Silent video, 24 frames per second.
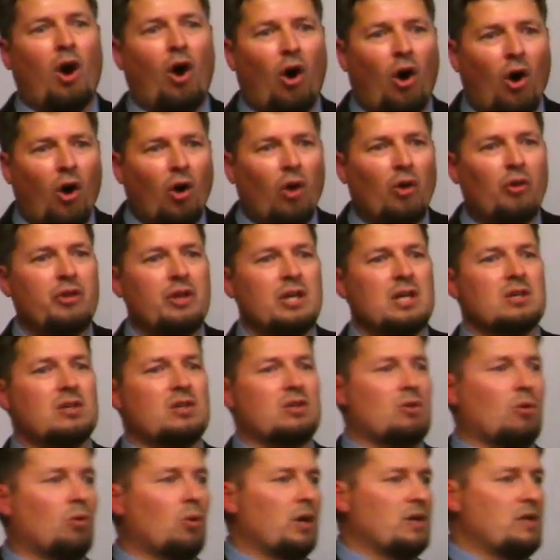all these
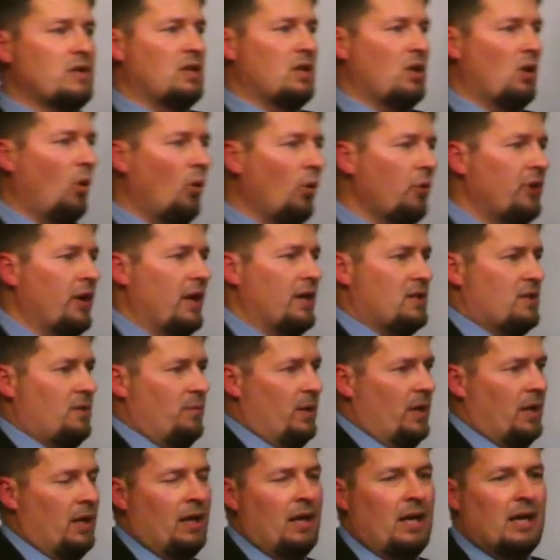stories in the Old
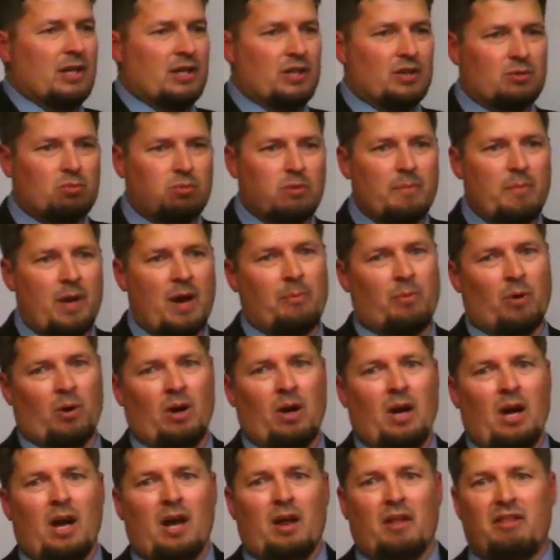Testament, just
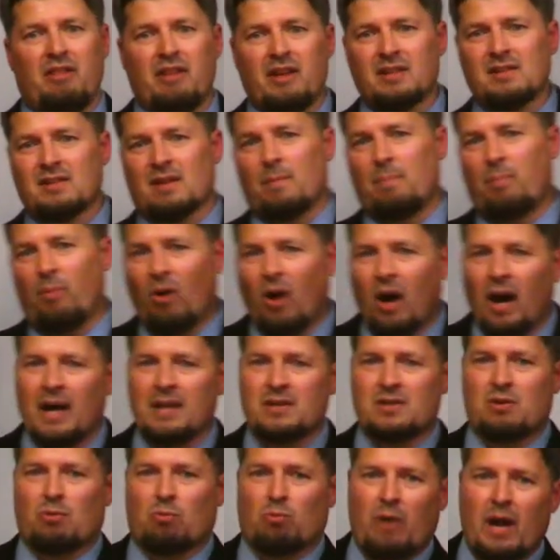remember this applies
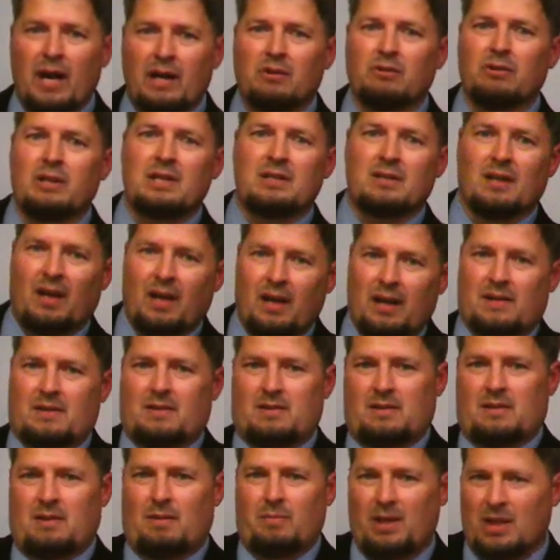directly to
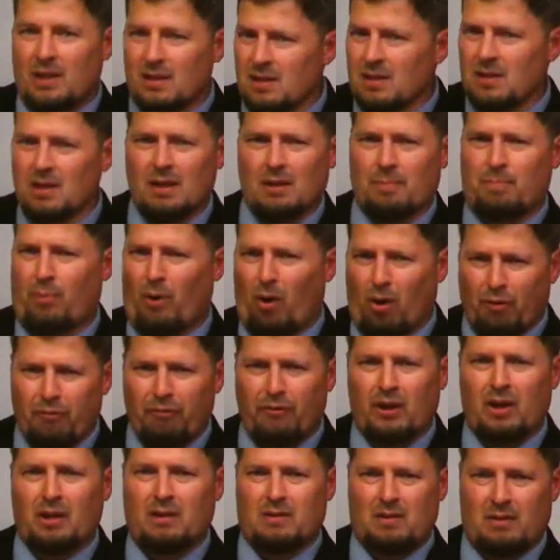us. I mean, isn't it a
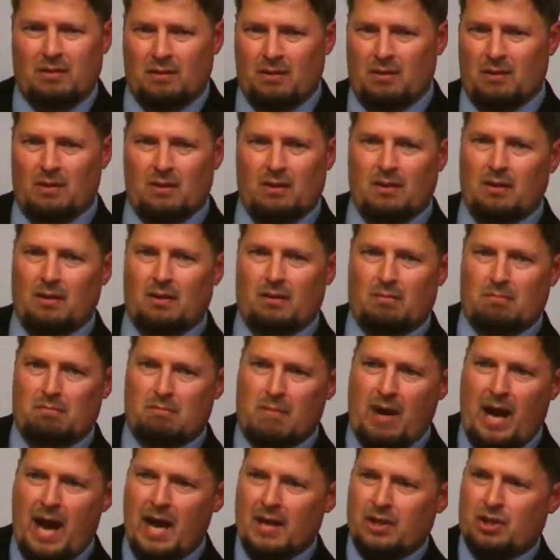perfect
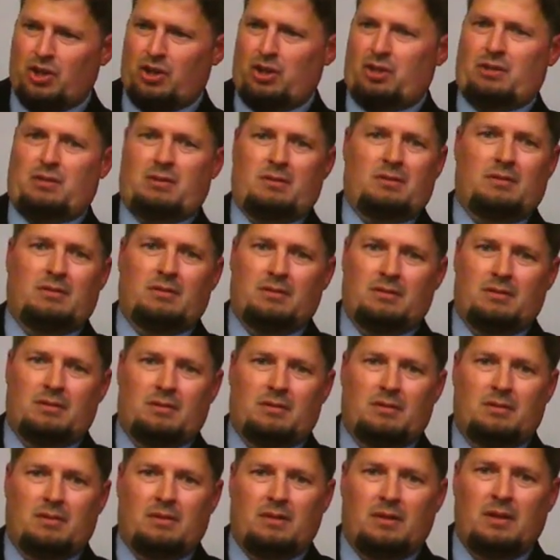match
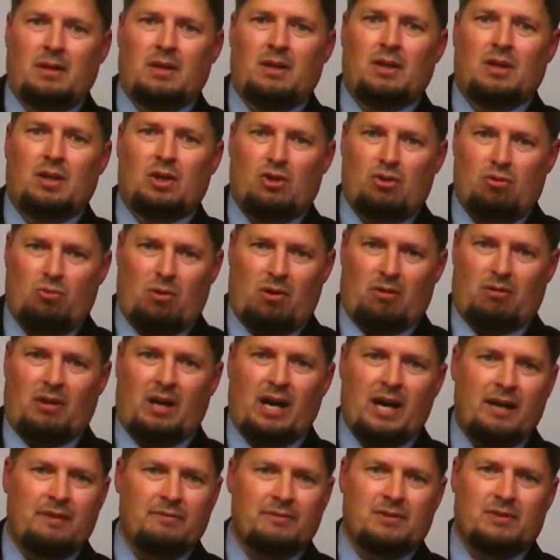to our
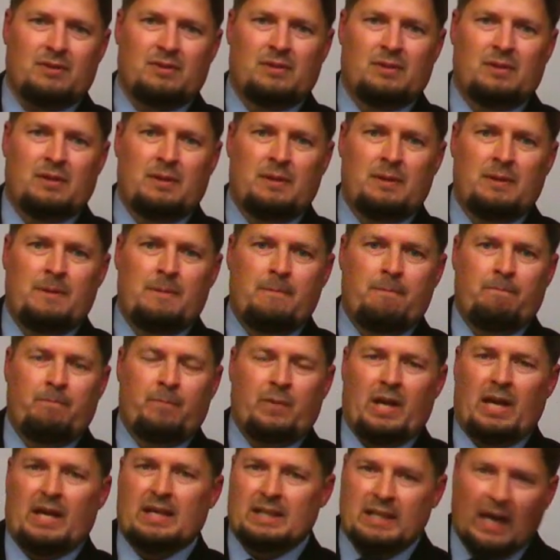lives?
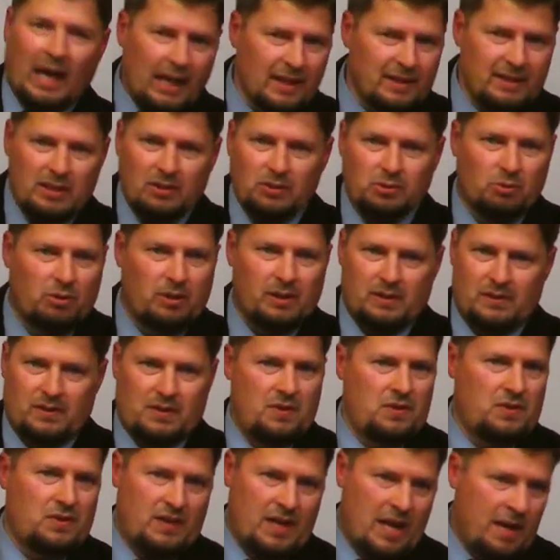And God deals with us the
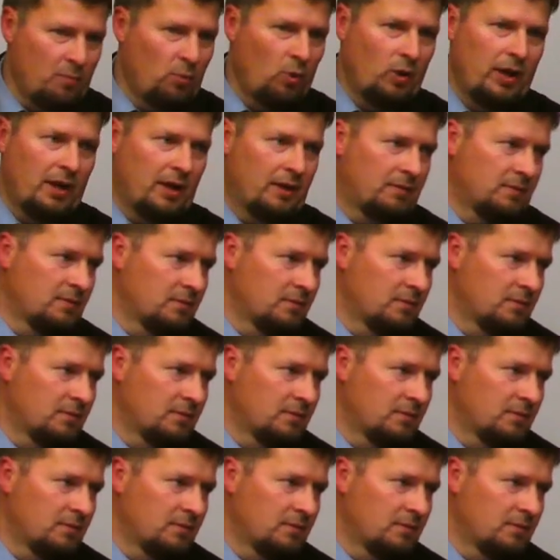same way.